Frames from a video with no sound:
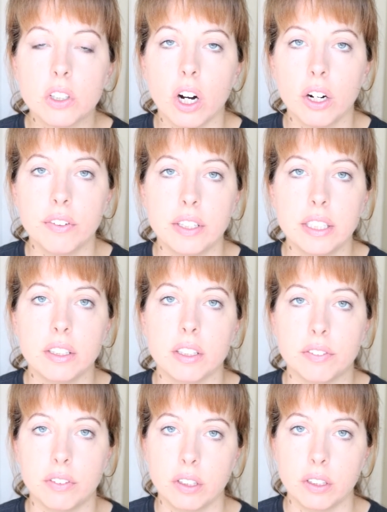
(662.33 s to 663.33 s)
carving
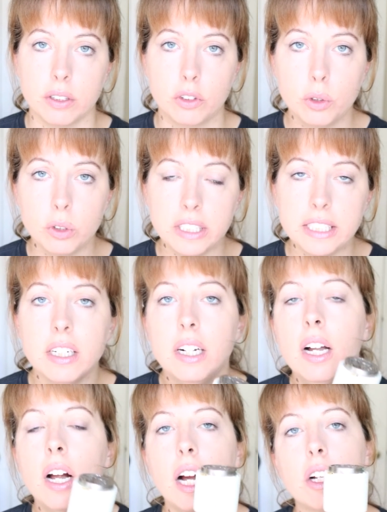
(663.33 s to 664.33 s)
or for tooling.
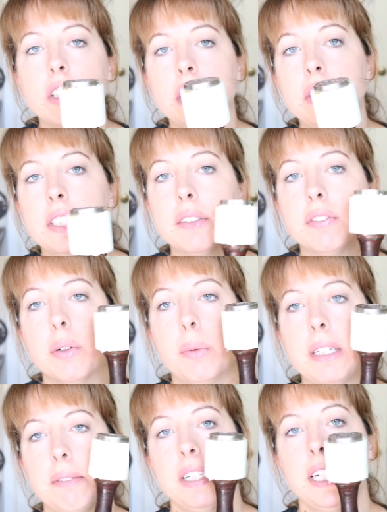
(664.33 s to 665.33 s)
I also use it for
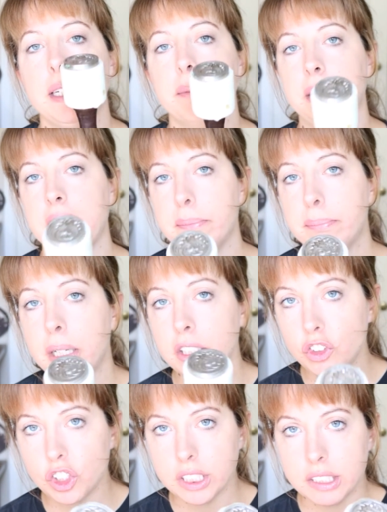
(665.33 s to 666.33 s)
when I'm hitting my
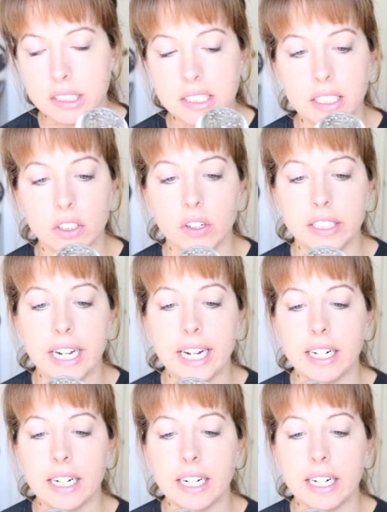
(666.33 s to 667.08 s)
punches and all that.